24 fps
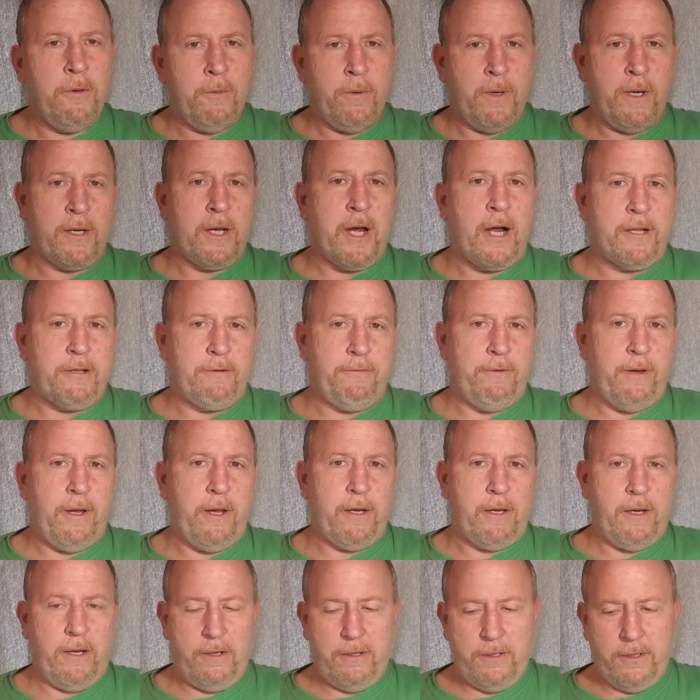When I got to
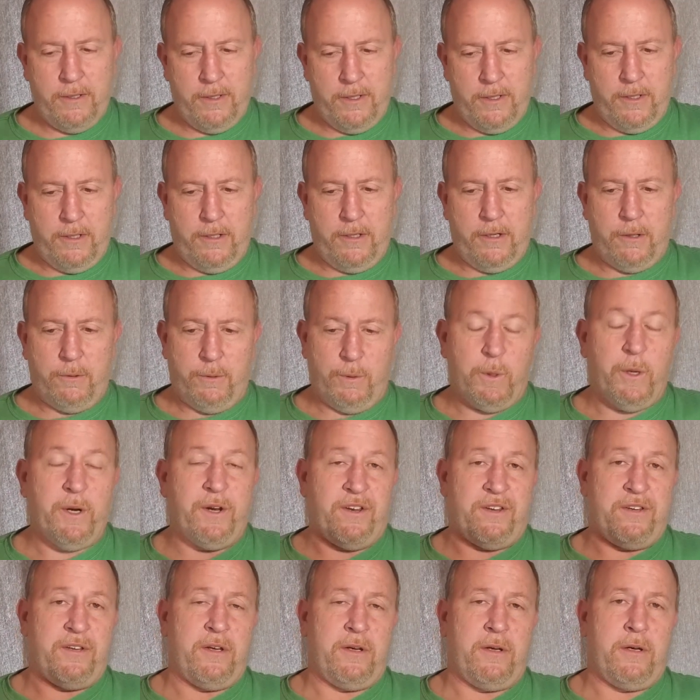Vega, we went
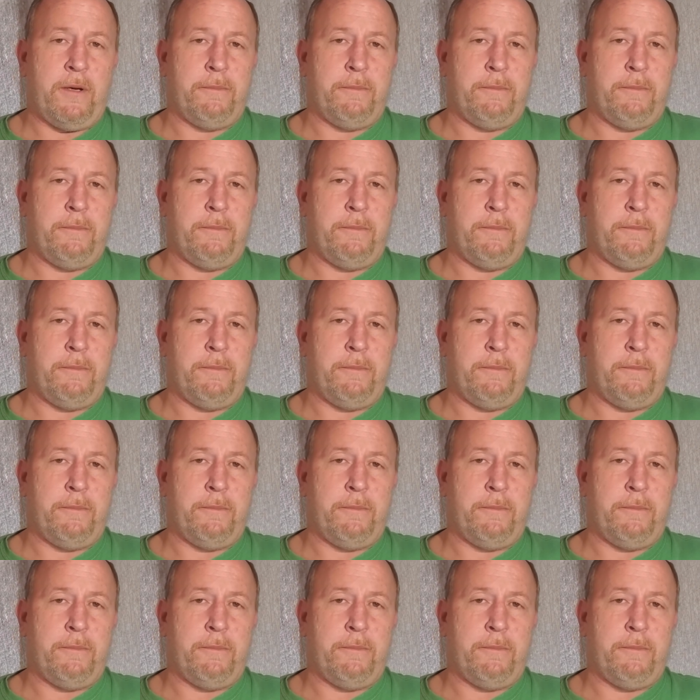sitting